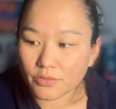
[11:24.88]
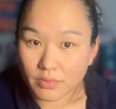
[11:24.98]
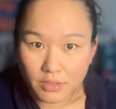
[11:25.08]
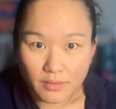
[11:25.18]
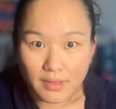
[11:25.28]

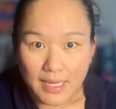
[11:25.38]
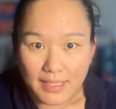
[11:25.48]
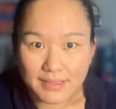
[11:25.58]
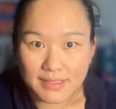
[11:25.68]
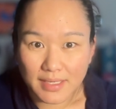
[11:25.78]
3 or
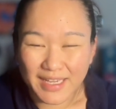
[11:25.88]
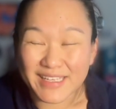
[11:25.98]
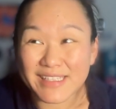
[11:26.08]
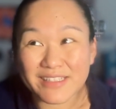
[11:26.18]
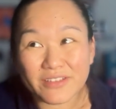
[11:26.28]
less. I
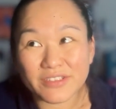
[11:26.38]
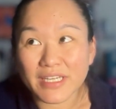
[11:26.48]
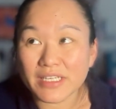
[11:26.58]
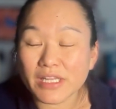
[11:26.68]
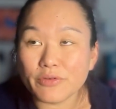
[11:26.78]
guess it's also
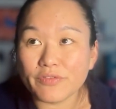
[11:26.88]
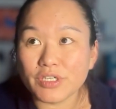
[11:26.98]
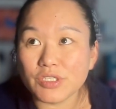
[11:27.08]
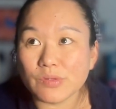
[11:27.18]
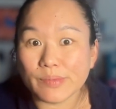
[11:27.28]
technically
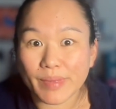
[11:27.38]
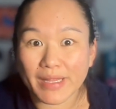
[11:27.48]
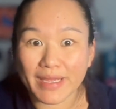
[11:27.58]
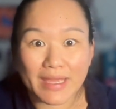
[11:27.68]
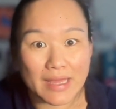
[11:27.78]
referred to by
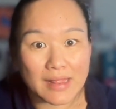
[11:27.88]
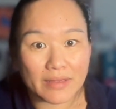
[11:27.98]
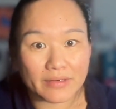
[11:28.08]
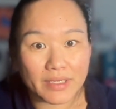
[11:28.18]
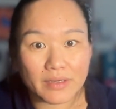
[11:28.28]
like
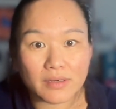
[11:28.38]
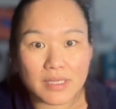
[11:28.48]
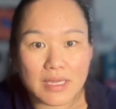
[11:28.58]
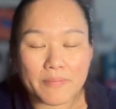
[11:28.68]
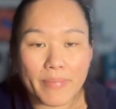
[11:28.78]
Cloud Kicker.
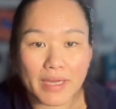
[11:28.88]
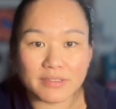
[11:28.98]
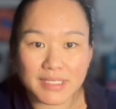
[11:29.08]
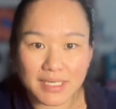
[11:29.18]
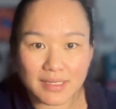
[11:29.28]
He can
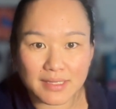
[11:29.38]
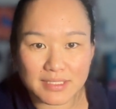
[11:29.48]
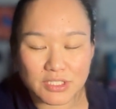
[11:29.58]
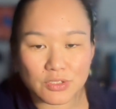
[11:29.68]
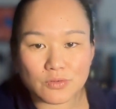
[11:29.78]
bounce anything
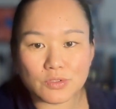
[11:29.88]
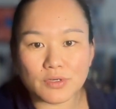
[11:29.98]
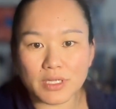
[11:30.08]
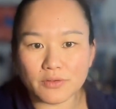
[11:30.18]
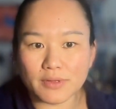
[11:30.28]
that's 2
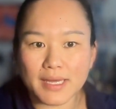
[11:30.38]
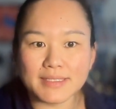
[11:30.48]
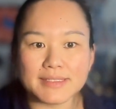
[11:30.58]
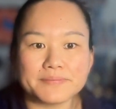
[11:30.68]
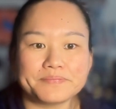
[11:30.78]
strength or
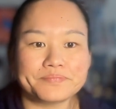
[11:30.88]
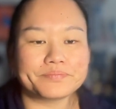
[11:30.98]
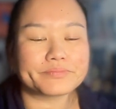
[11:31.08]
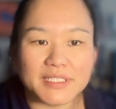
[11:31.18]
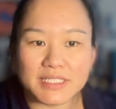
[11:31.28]
less.
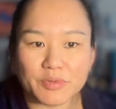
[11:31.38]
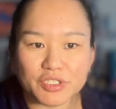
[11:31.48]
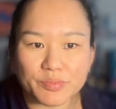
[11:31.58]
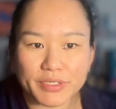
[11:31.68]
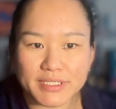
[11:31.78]

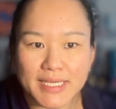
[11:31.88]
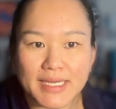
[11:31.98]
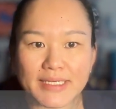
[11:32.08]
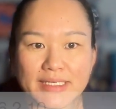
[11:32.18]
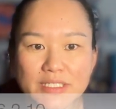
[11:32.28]

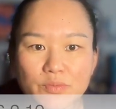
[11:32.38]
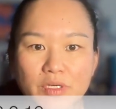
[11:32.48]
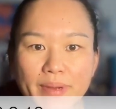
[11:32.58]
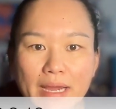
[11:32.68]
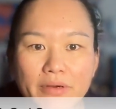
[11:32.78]
6.2.10 is
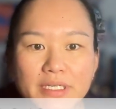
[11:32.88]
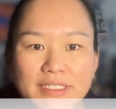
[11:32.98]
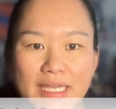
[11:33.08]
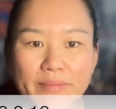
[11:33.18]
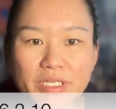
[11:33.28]
willpower.
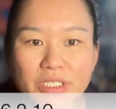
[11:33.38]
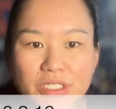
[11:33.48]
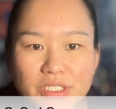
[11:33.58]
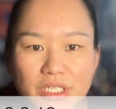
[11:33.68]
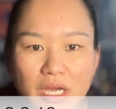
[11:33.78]

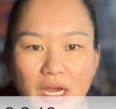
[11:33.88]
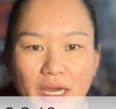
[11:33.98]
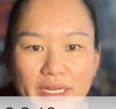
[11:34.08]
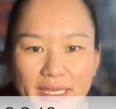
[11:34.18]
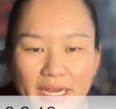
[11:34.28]
Damage
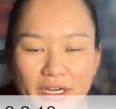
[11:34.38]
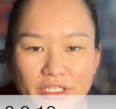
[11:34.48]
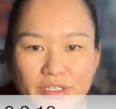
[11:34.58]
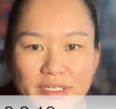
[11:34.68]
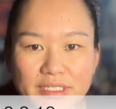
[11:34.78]
on a
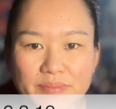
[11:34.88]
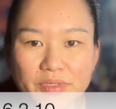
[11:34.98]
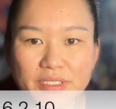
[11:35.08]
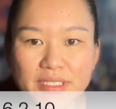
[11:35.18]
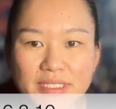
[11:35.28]
character is
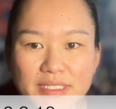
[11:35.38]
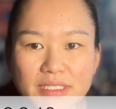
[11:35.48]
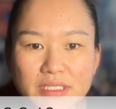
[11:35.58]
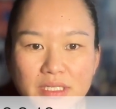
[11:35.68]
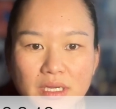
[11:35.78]

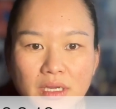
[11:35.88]
persistent,